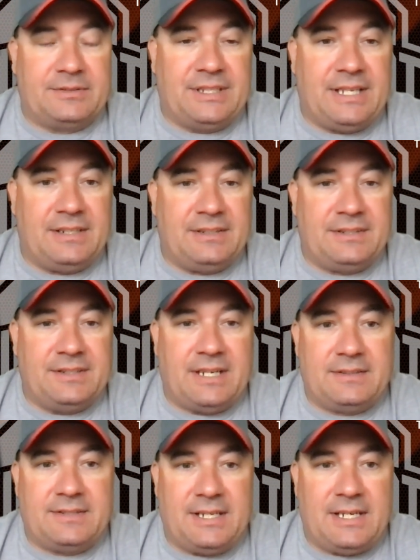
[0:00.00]
get
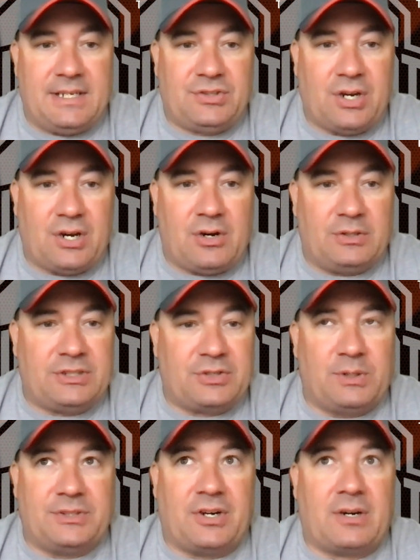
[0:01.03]
into today's show, I just
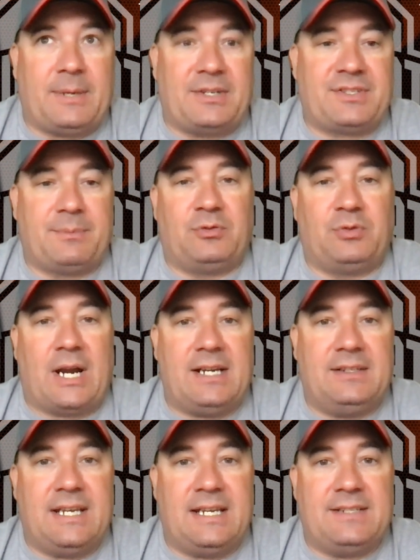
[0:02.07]
want to talk about some of
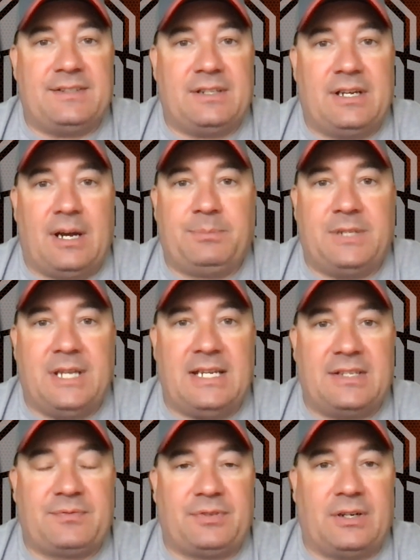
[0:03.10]
Ryan Day's
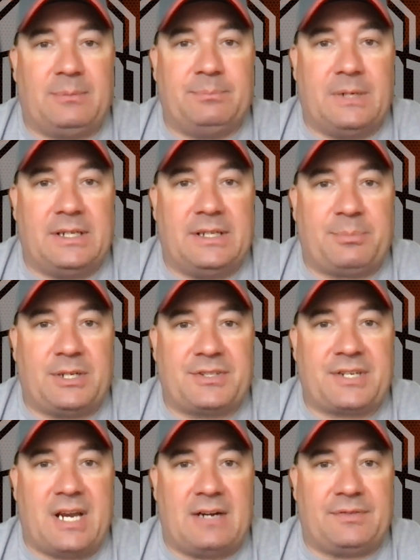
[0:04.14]
updates from the press
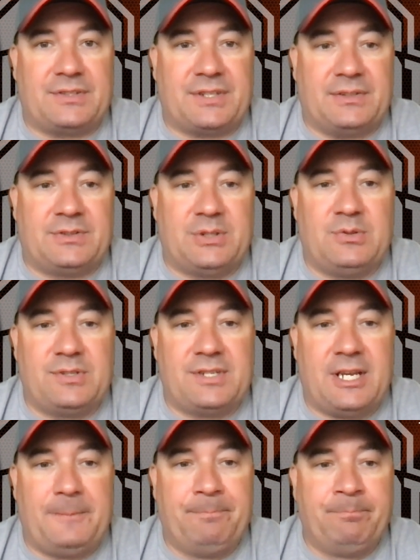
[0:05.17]
conference on
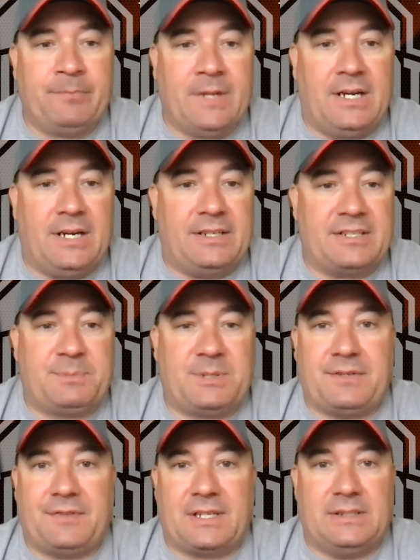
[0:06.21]
Tuesday,
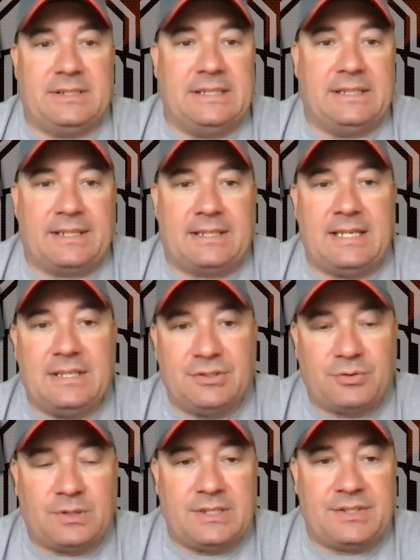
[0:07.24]
specifically like
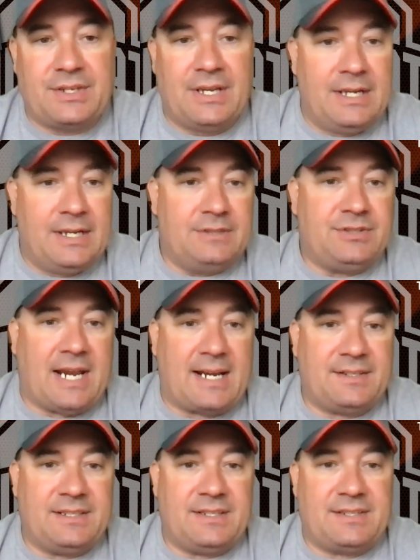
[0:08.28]
injuries.
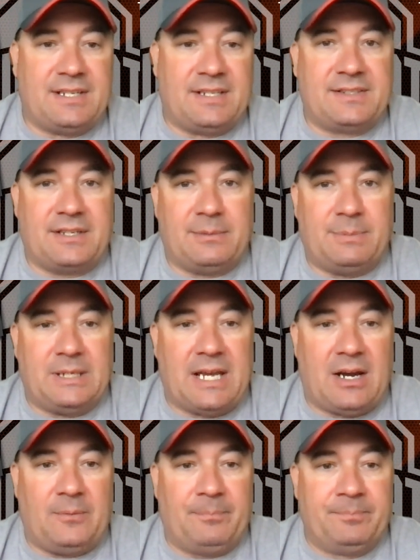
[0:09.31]
Jackson, he said, is going to be
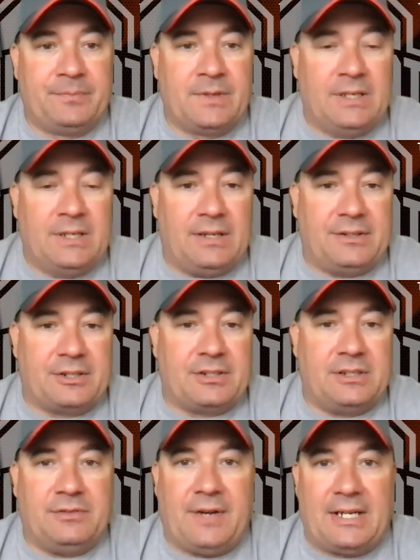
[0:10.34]
out. They're
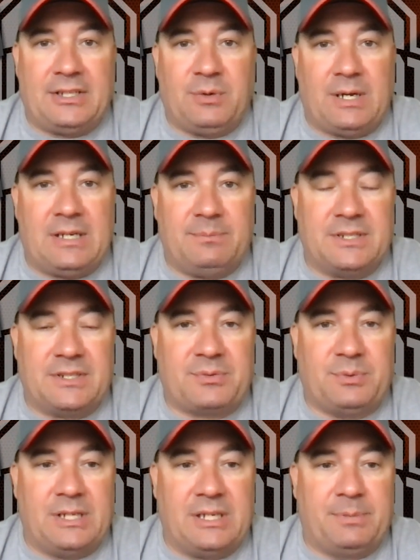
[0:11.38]
going to evaluate him this
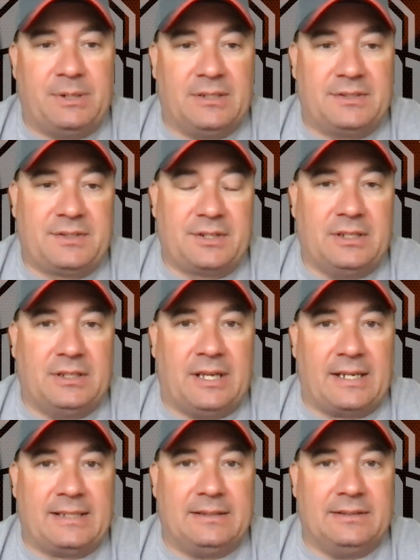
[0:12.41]
week, but it's looking
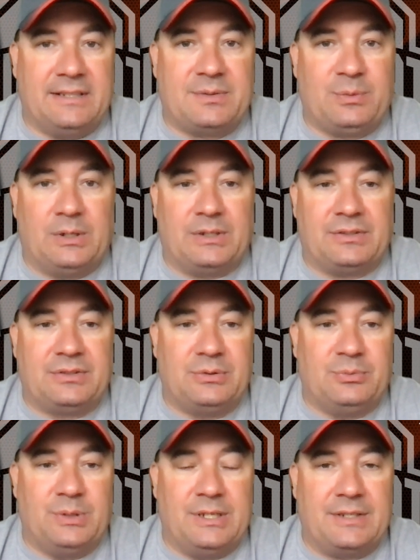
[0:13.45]
like at least 1 to
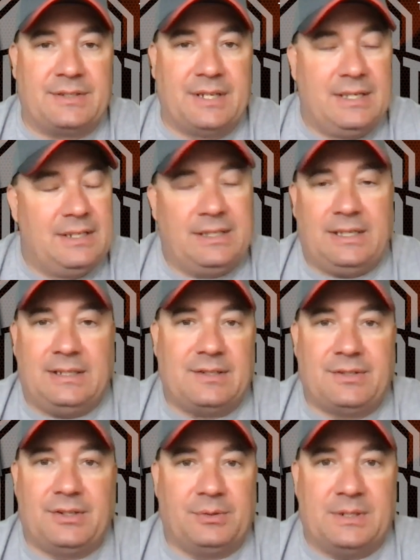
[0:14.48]
2 weeks, and
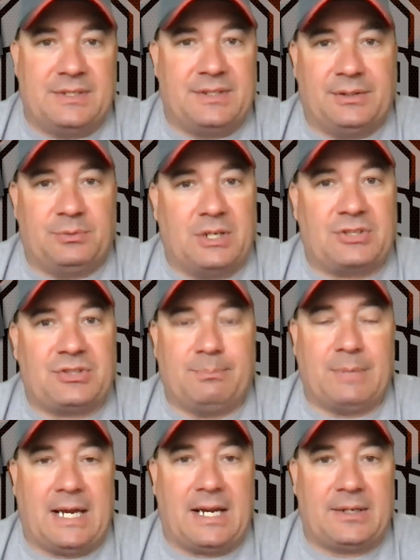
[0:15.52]
there's no reason to rush him
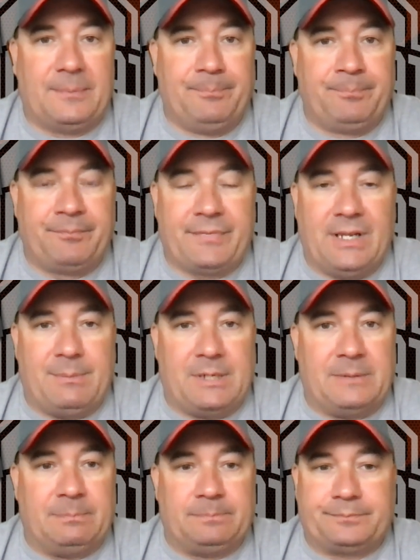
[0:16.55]
back. I
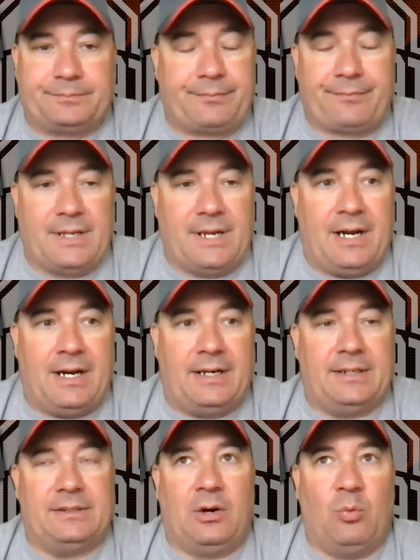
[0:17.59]
mean,
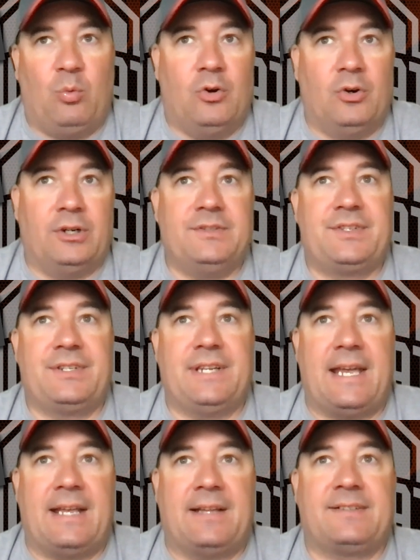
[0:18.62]
awards
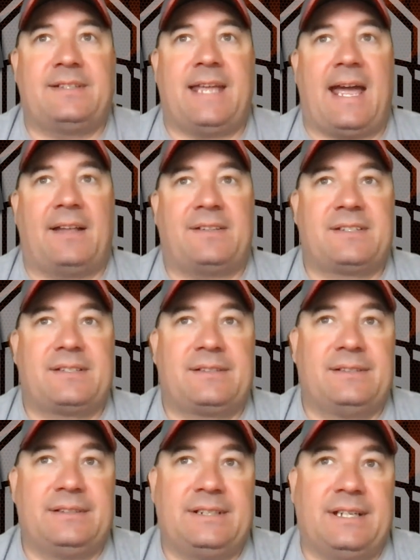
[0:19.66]
and stats
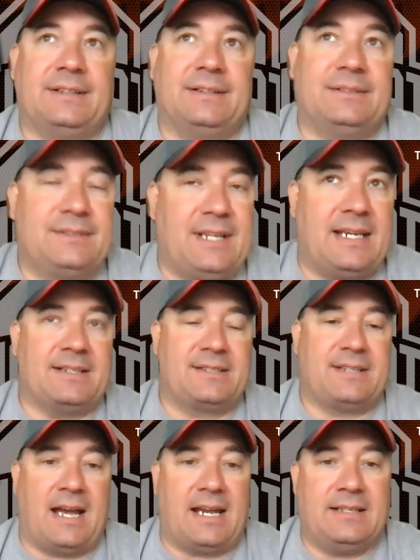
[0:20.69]
can take a
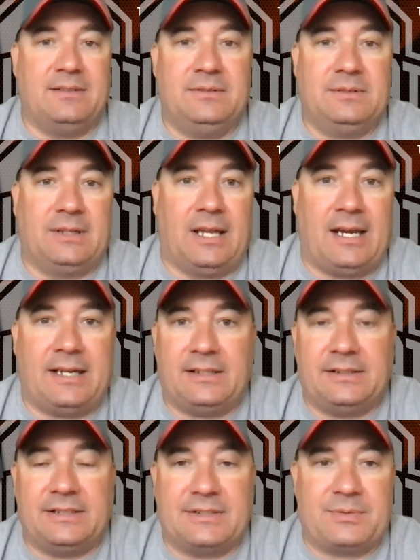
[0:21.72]
sideline
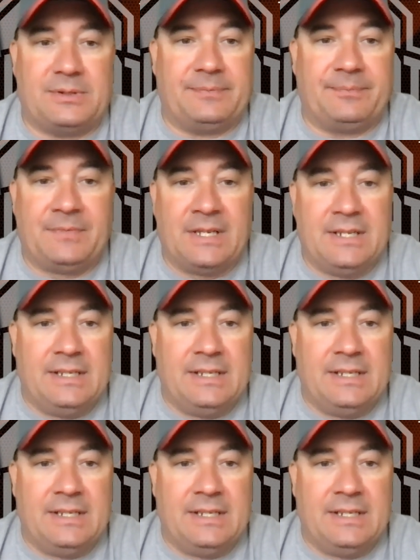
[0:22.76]
on this one.